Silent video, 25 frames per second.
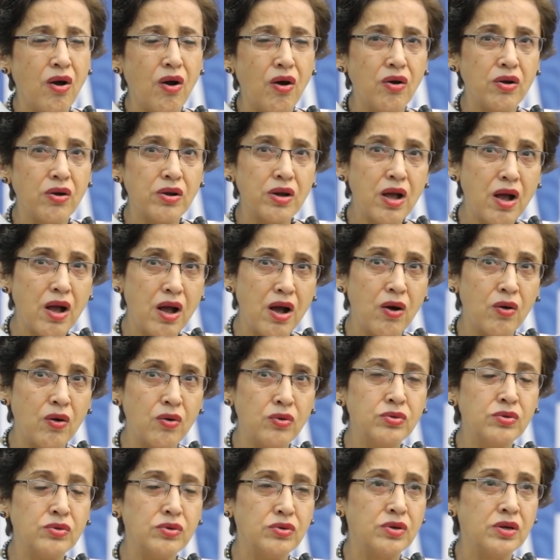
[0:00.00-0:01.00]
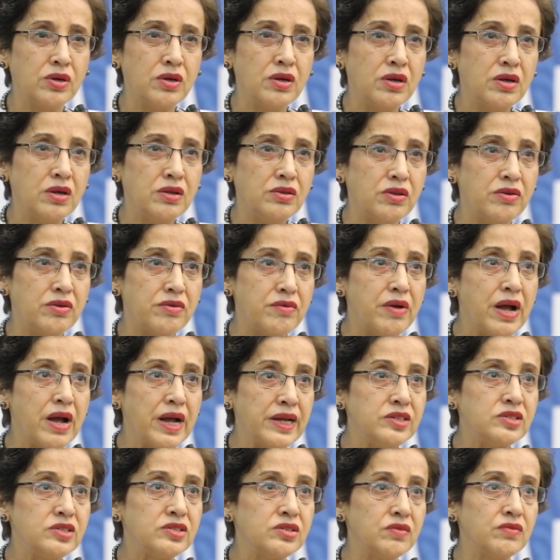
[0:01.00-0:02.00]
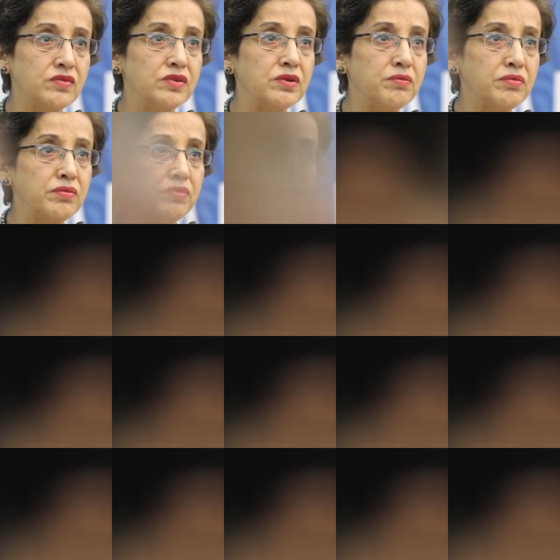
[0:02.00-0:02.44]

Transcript: on how the rights of the,